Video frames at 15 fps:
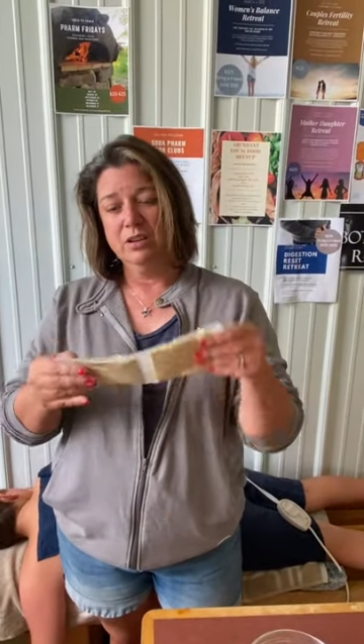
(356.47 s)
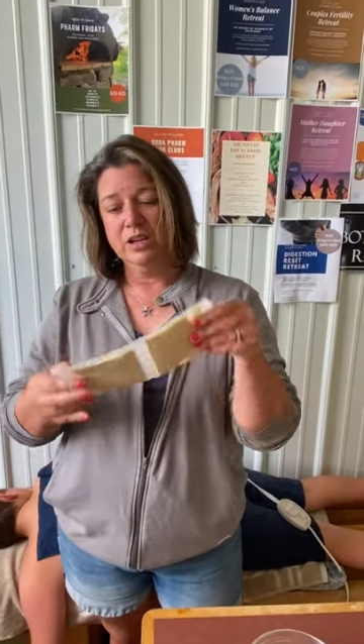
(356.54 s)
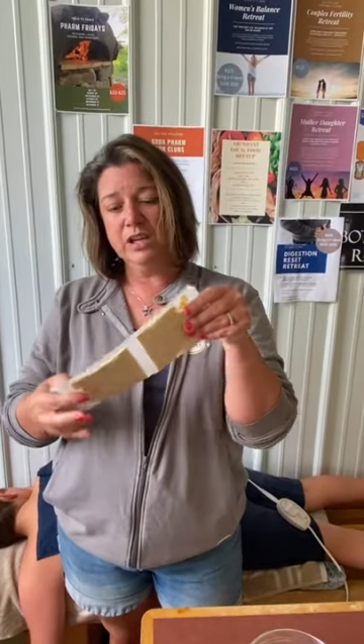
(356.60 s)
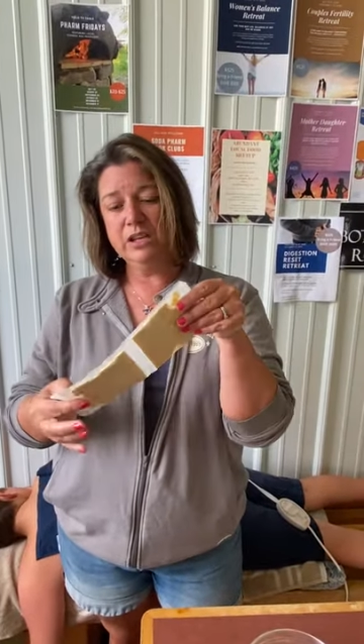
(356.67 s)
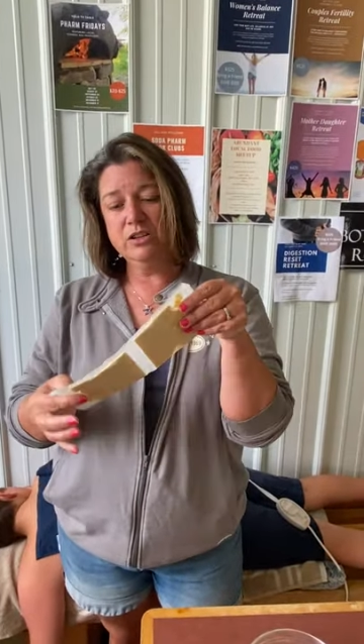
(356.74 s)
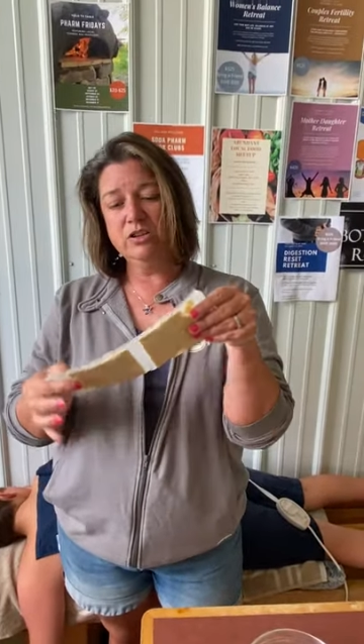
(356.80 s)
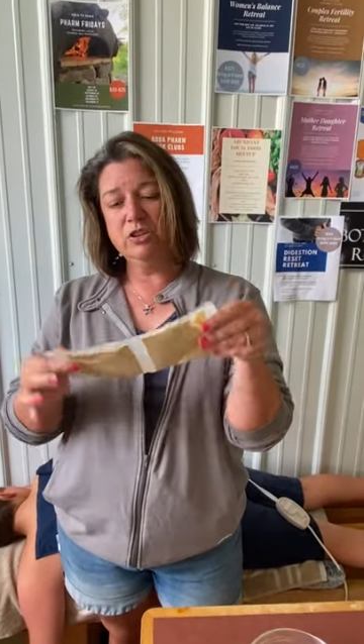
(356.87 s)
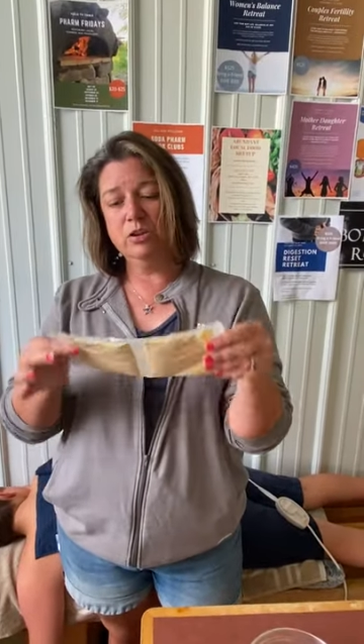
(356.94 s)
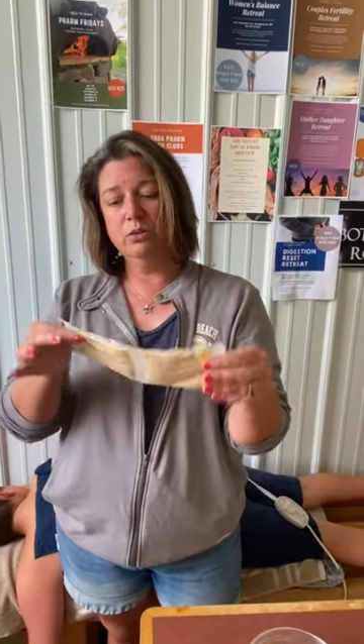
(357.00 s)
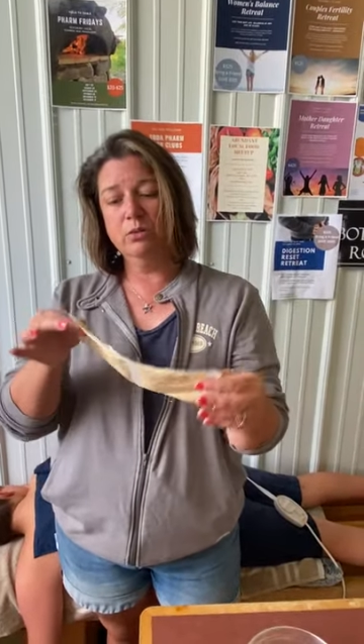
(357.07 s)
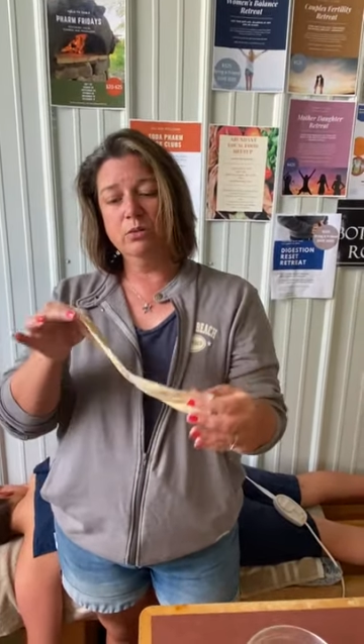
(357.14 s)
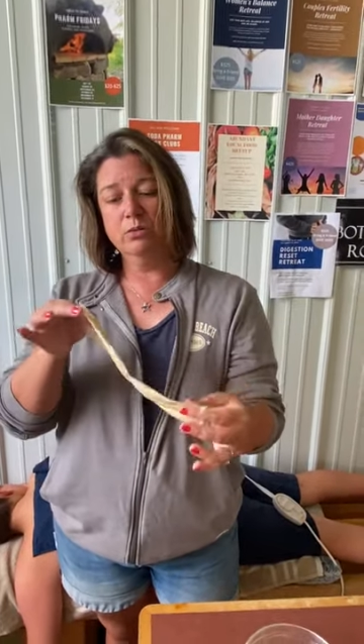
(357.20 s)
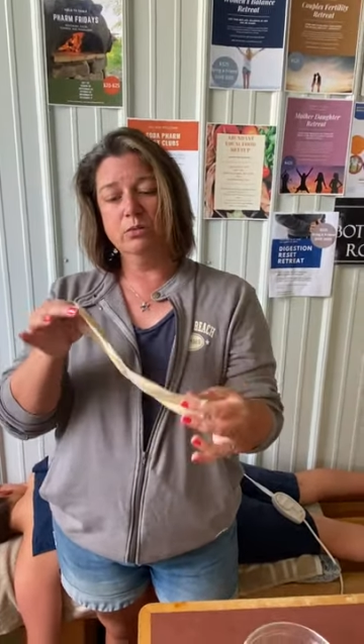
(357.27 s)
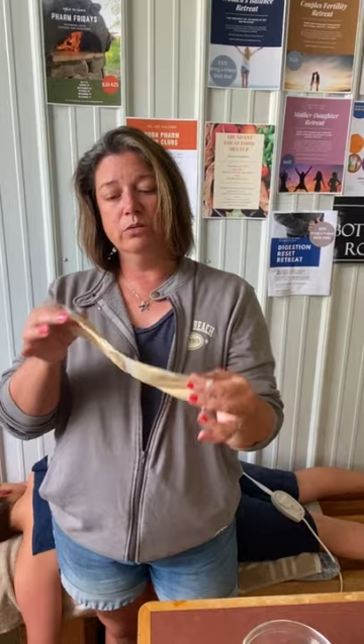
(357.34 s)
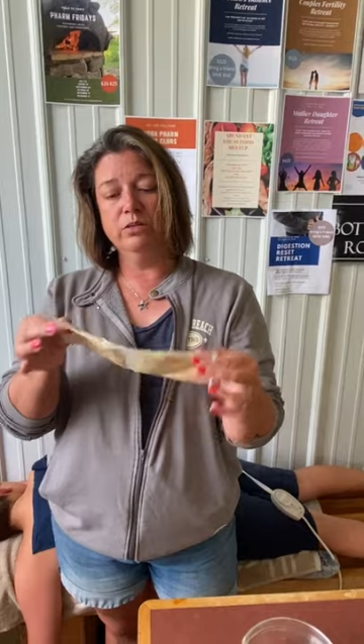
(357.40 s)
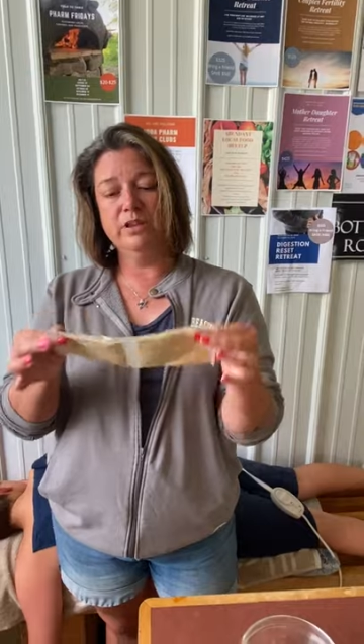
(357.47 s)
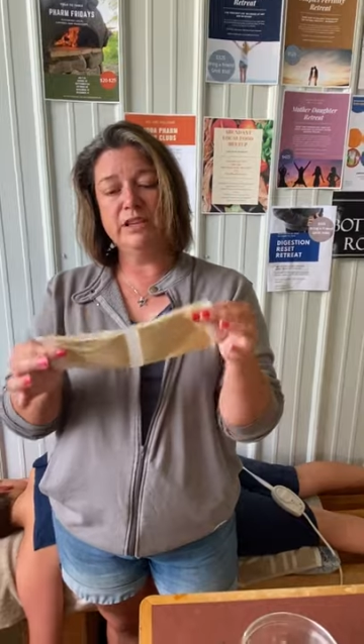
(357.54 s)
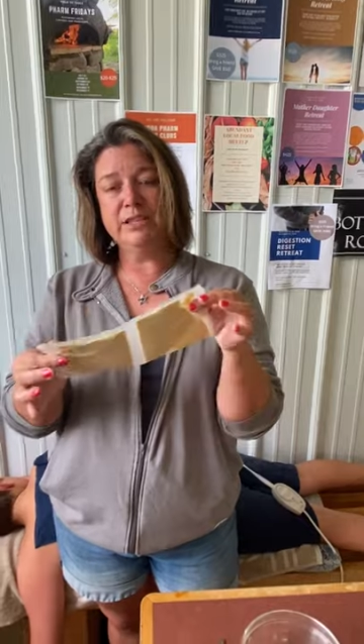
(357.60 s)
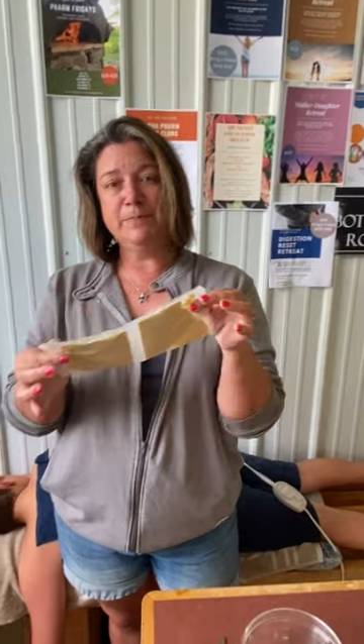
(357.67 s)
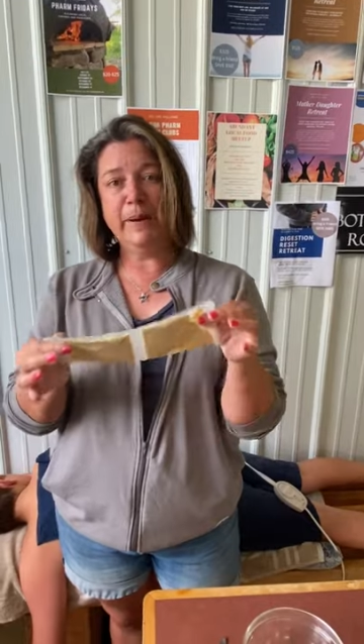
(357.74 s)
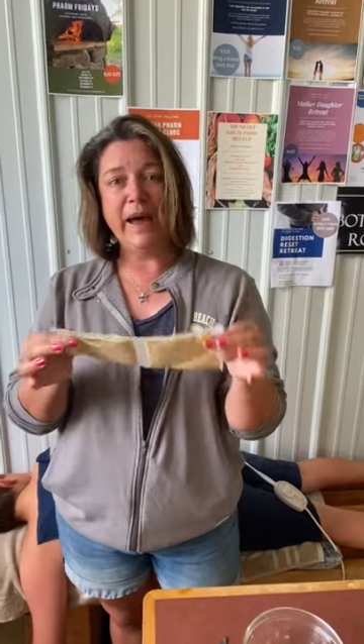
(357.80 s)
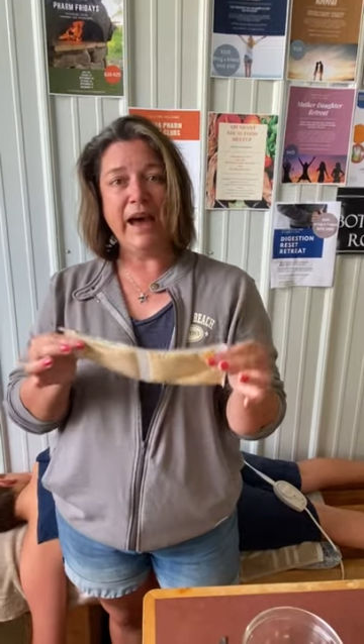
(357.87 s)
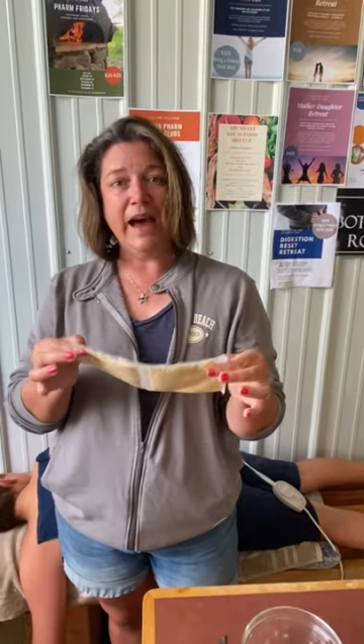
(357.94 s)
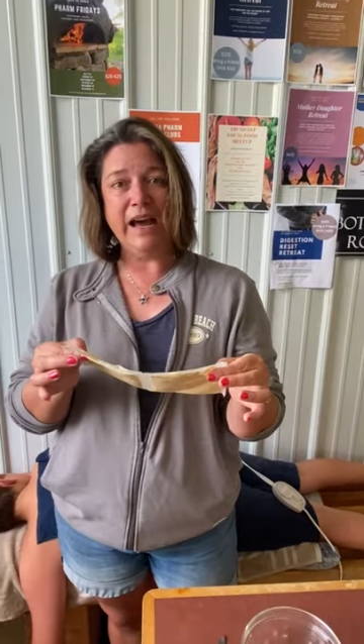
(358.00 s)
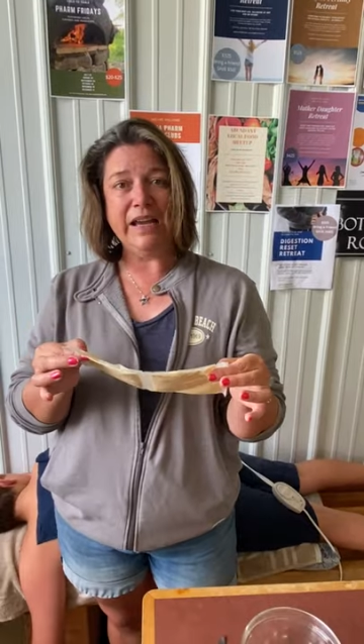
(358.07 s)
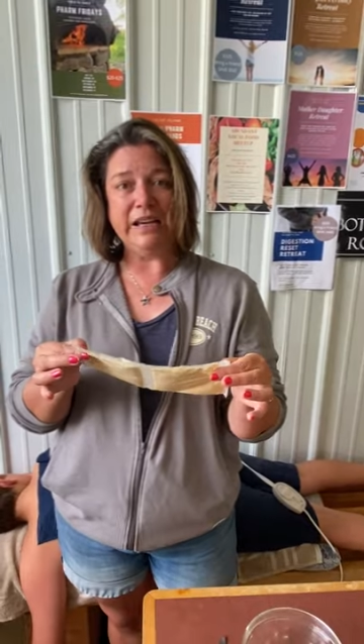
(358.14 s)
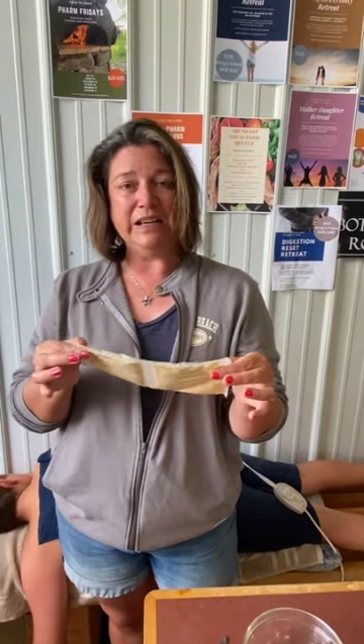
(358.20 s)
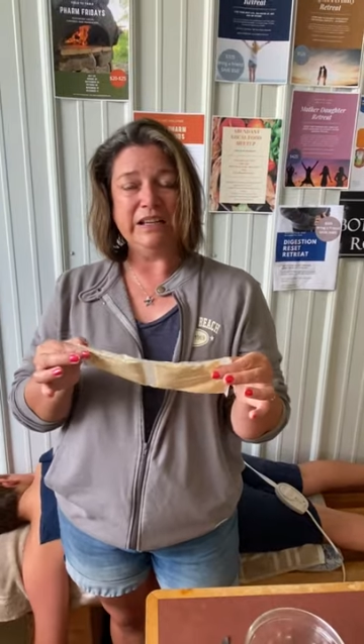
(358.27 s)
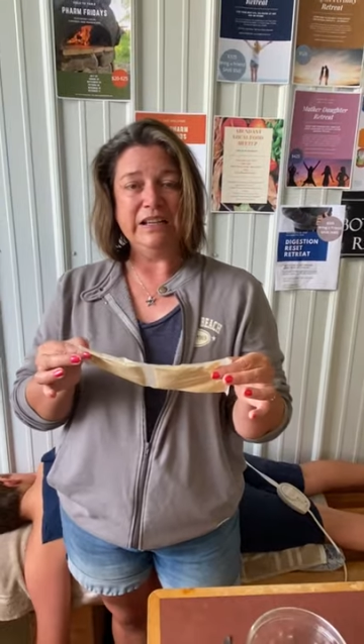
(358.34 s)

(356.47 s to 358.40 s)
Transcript: into this pack.